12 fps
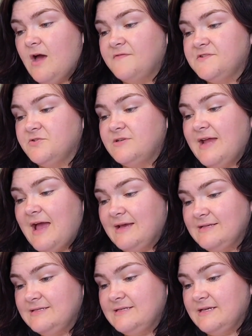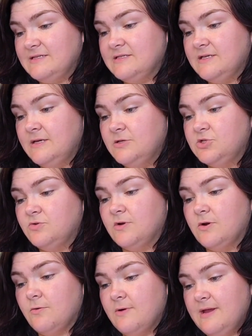after an accident to
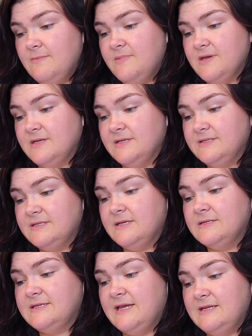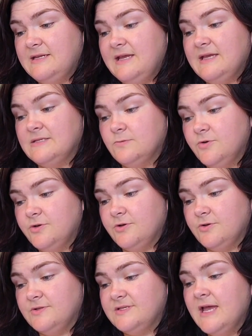a Krampus tending his
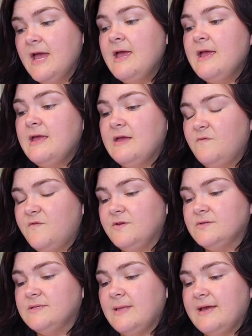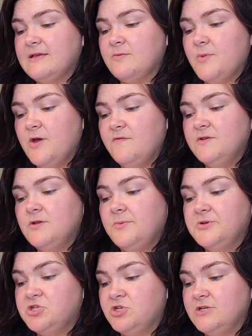wounds, it feels like the perfect
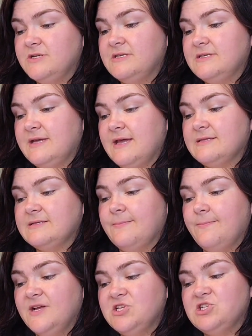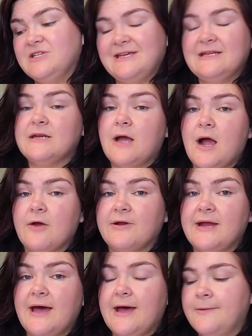opportunity to get some much needed
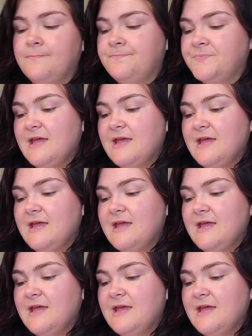R&R.